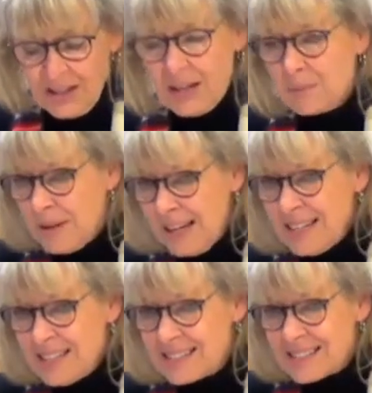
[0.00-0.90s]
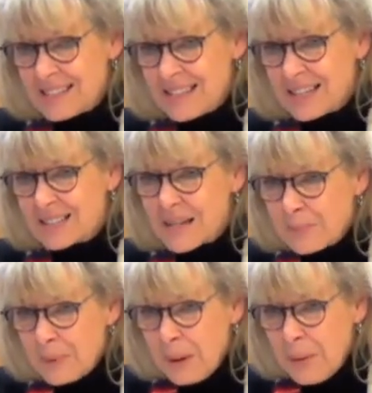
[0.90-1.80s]
and pace and
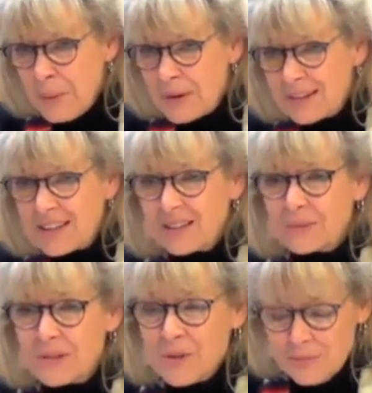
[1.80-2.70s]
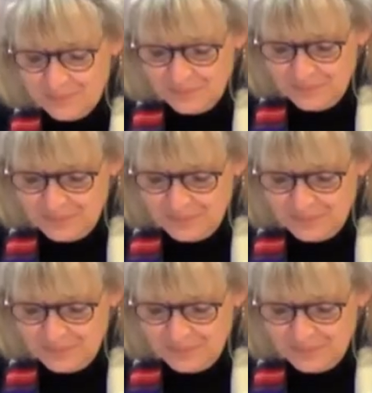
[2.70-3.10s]
tempo and rhythm.